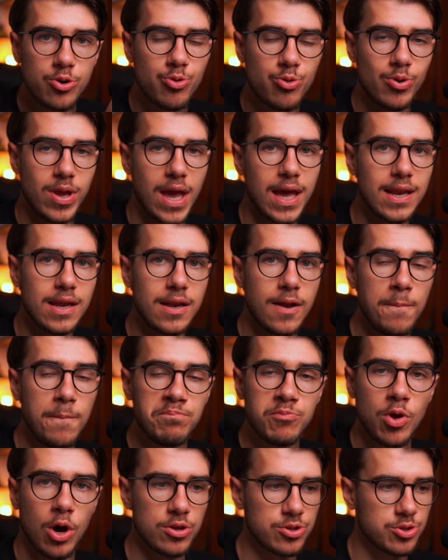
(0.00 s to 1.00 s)
created
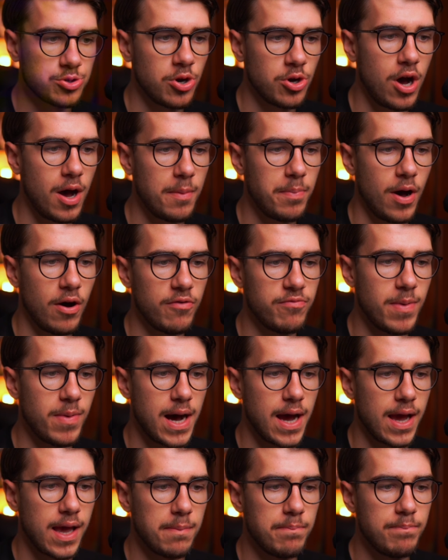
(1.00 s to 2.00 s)
on top of
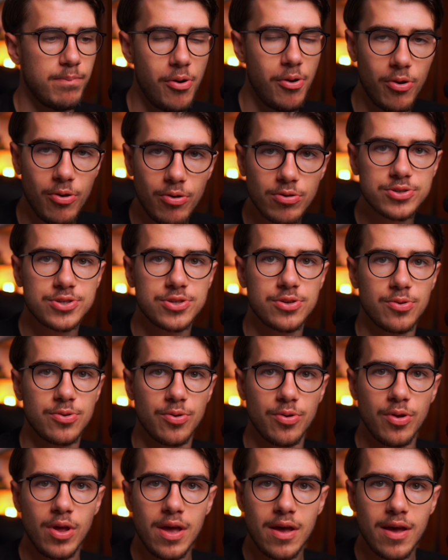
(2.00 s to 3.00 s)
my
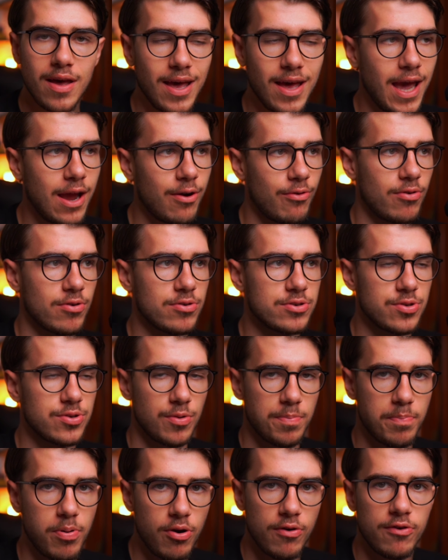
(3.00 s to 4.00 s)
personal errors
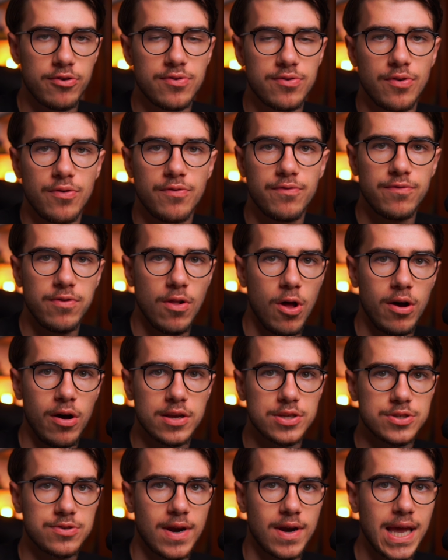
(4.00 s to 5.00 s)
or personal
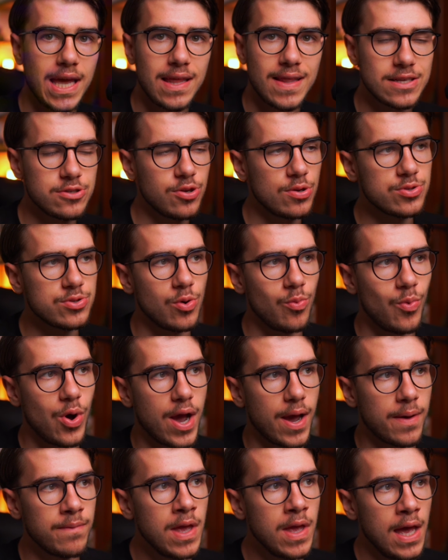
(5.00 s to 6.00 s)
flaws, right? And that's also
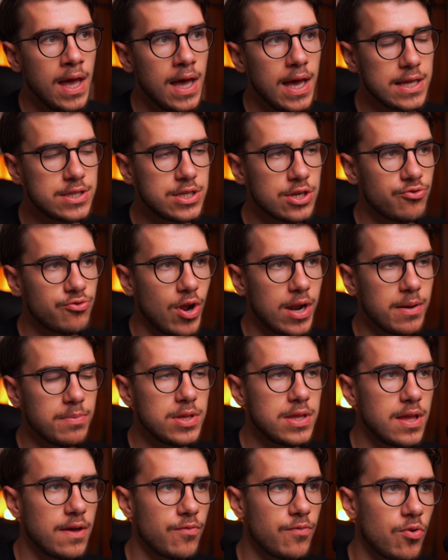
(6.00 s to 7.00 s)
why it's
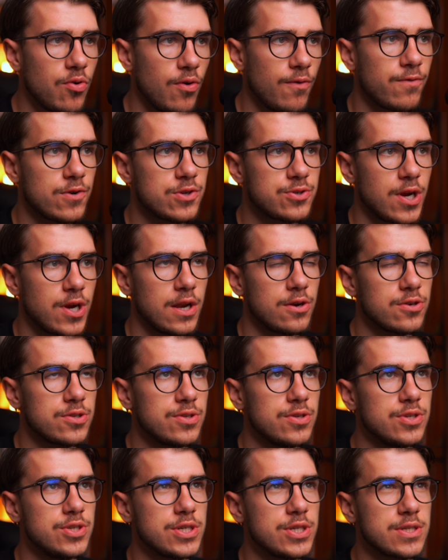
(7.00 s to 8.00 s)
incredibly difficult for traders
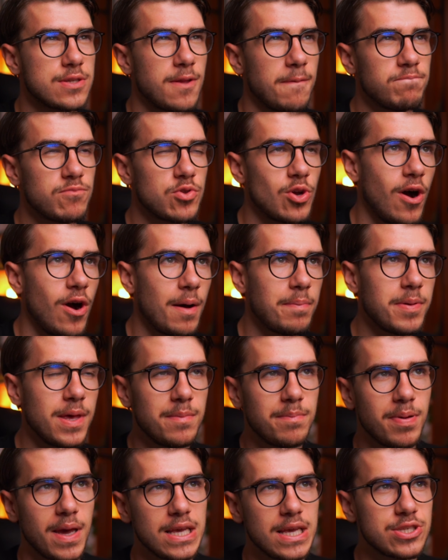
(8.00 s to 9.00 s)
to just copy
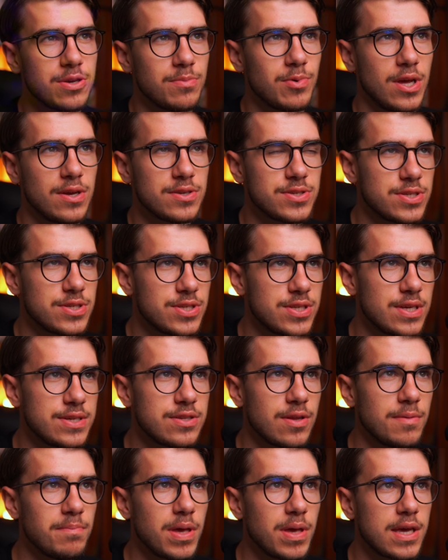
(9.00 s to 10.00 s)
and paste someone else's
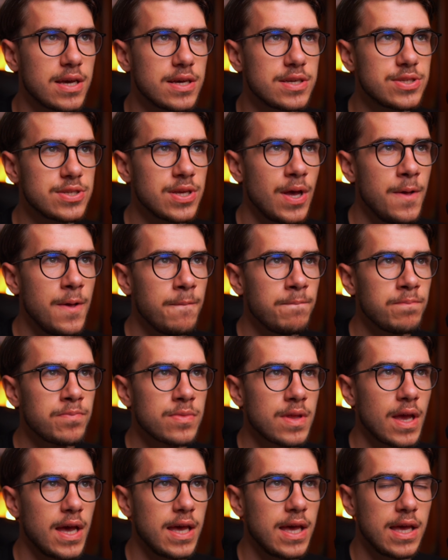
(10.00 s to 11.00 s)
system, because
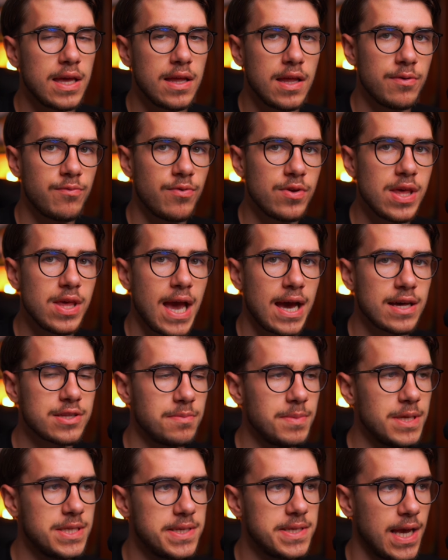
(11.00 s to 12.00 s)
it really has
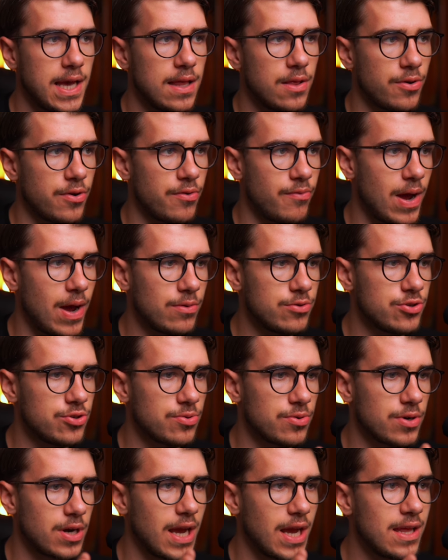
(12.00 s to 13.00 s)
to be tailored around
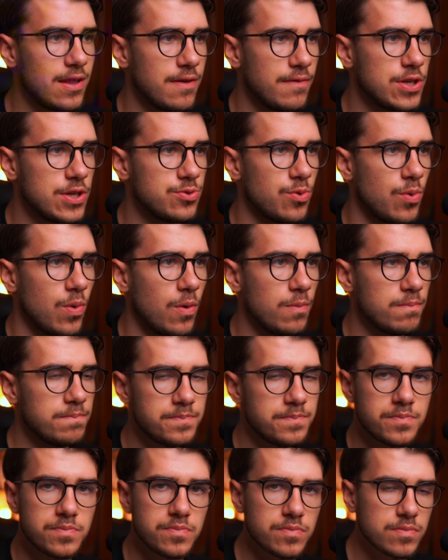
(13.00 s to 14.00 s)
your individual